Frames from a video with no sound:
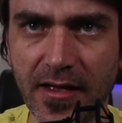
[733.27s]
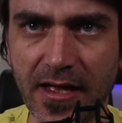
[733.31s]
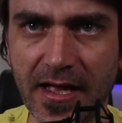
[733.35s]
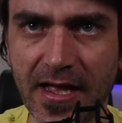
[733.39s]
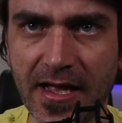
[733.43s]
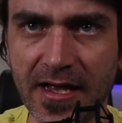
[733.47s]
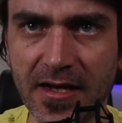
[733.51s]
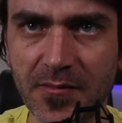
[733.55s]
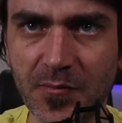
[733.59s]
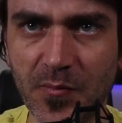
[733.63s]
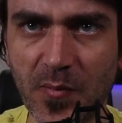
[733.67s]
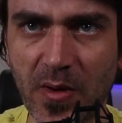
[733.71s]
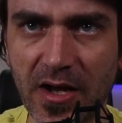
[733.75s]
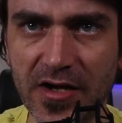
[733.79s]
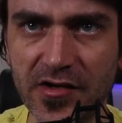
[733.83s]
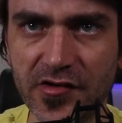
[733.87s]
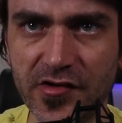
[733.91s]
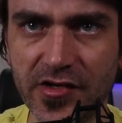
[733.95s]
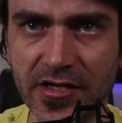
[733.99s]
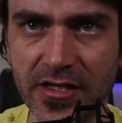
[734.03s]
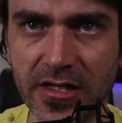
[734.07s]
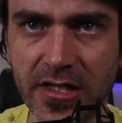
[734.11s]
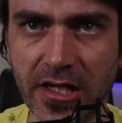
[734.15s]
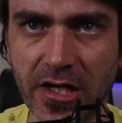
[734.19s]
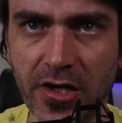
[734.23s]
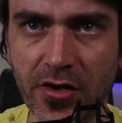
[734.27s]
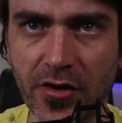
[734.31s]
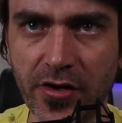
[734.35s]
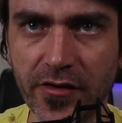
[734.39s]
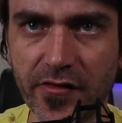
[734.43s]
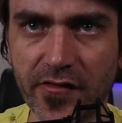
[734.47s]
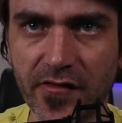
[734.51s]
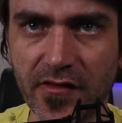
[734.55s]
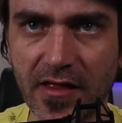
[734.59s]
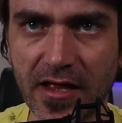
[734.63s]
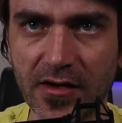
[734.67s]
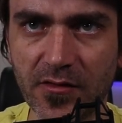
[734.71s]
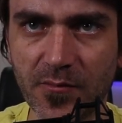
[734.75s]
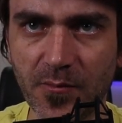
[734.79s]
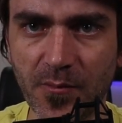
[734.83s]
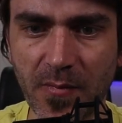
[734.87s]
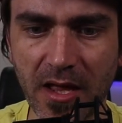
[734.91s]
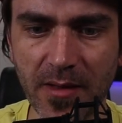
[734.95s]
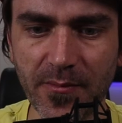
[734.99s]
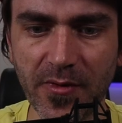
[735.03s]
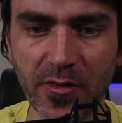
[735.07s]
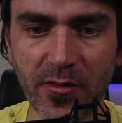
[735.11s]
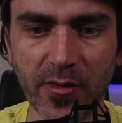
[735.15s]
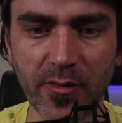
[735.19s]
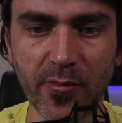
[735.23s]
and punch in the notes that
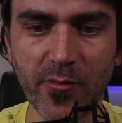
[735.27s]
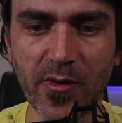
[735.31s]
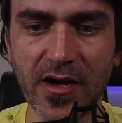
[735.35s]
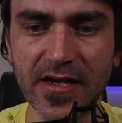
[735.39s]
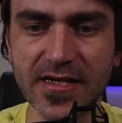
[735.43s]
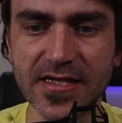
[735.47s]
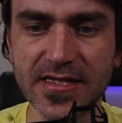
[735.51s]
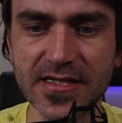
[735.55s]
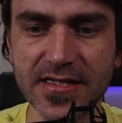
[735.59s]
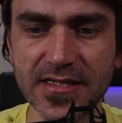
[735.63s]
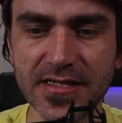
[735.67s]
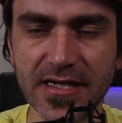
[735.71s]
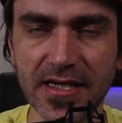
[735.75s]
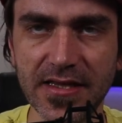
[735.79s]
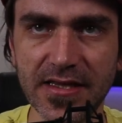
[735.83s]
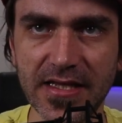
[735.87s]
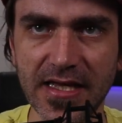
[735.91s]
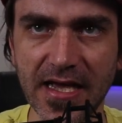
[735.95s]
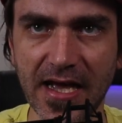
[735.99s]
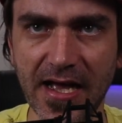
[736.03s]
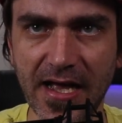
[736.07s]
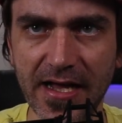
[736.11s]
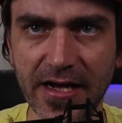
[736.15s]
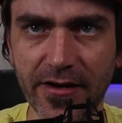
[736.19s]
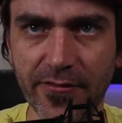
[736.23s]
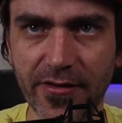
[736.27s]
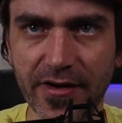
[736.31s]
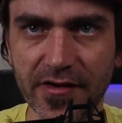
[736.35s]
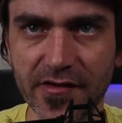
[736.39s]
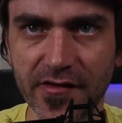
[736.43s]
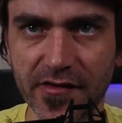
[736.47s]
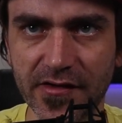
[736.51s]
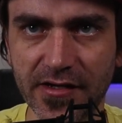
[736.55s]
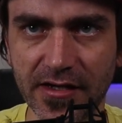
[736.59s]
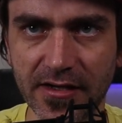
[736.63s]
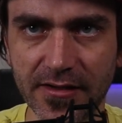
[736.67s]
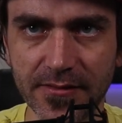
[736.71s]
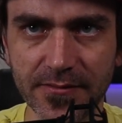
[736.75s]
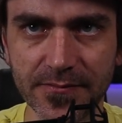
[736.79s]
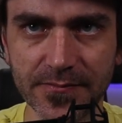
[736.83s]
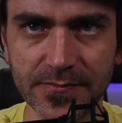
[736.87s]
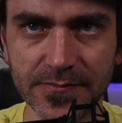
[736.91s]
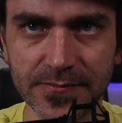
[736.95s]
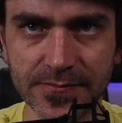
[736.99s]
maybe we want in the higher register.